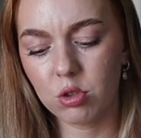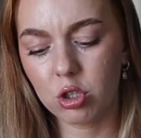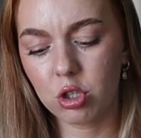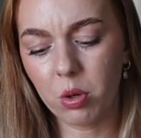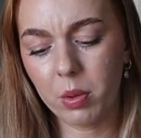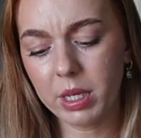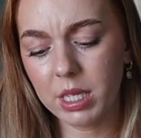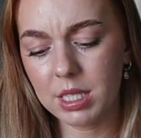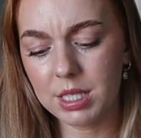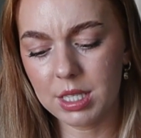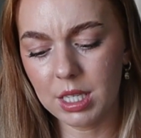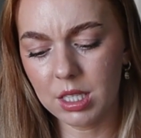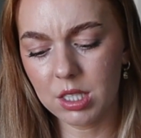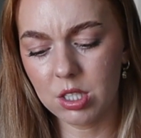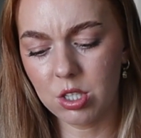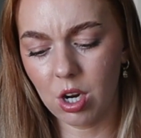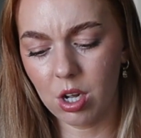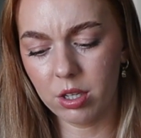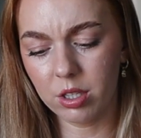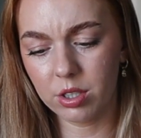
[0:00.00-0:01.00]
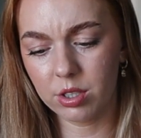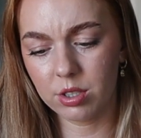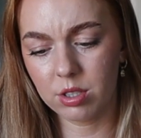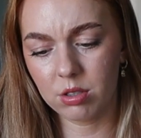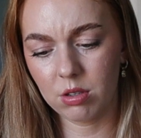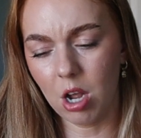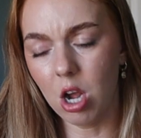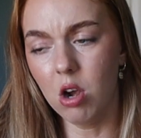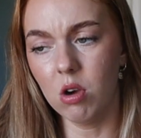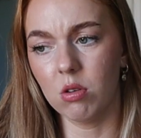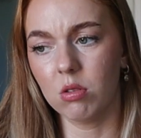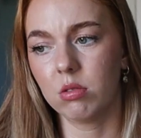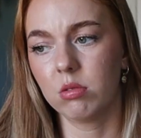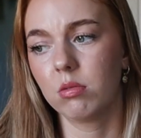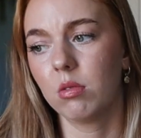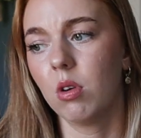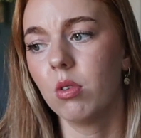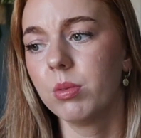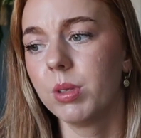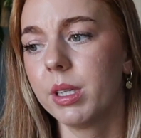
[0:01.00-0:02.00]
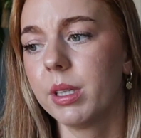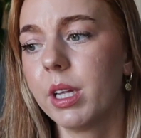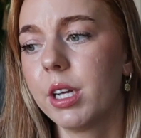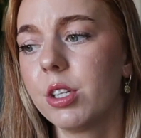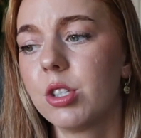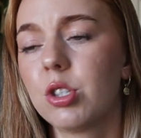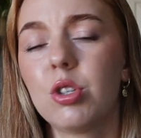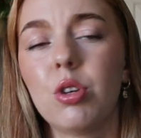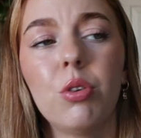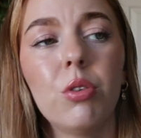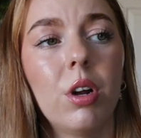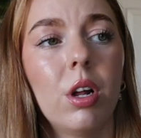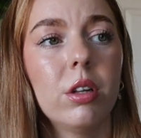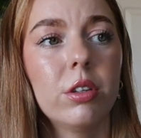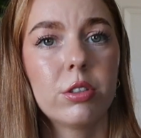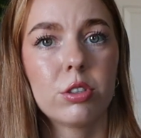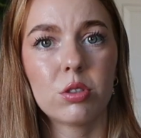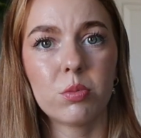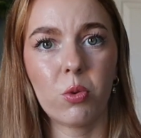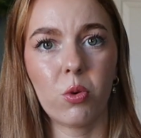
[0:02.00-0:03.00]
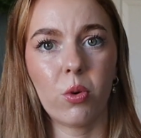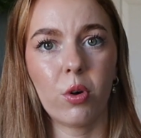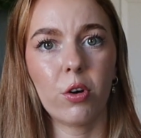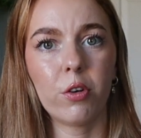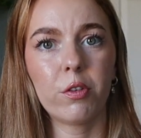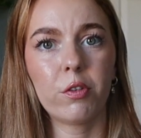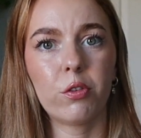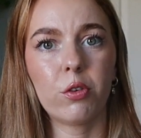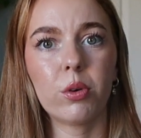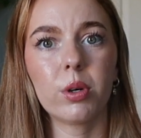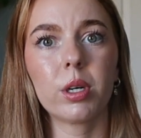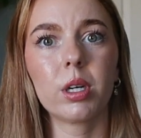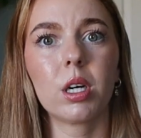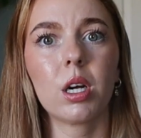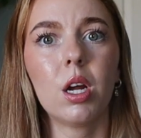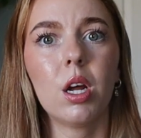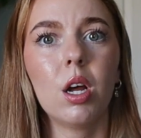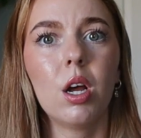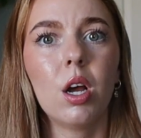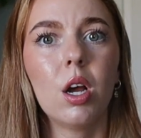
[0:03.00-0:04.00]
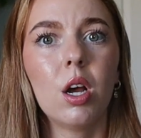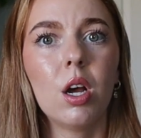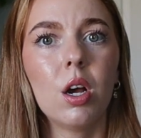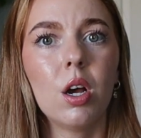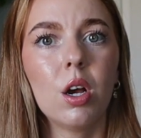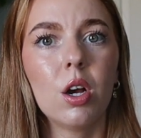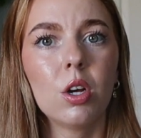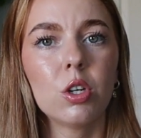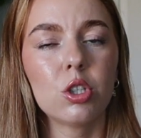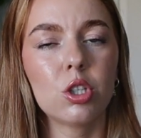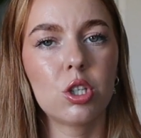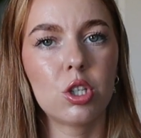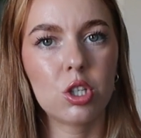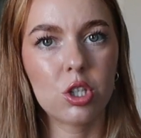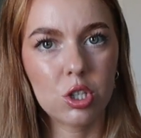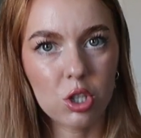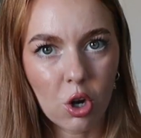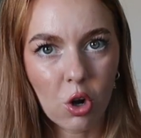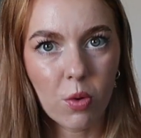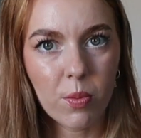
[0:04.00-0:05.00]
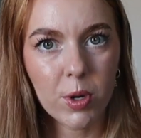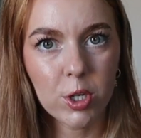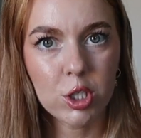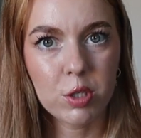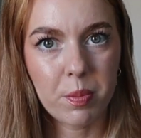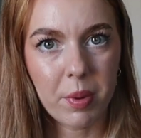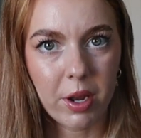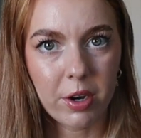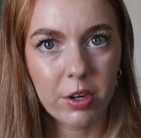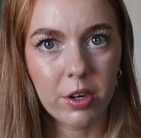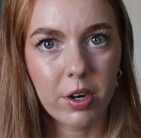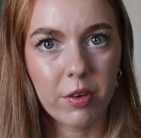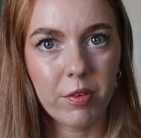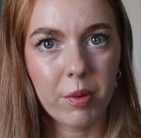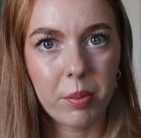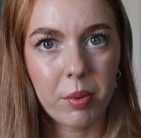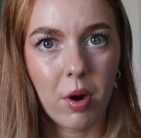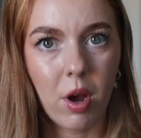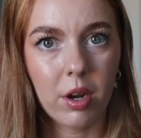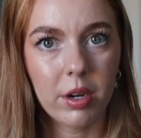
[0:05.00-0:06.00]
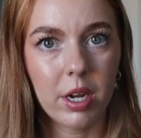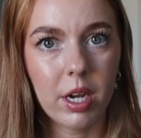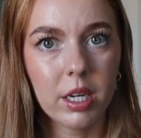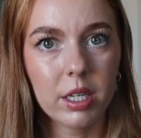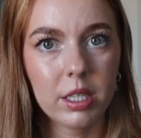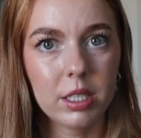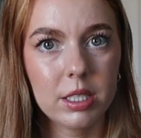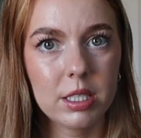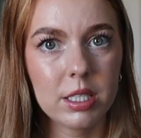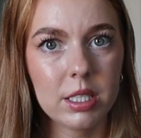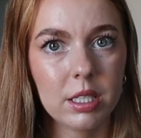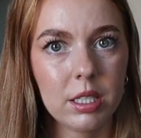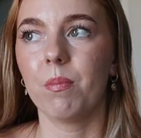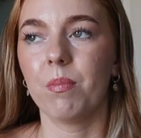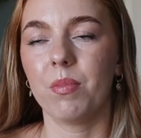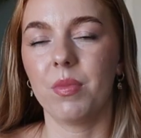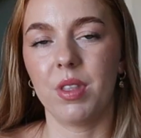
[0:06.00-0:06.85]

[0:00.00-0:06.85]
$26. Oh, only like $2 more for so much better of a product.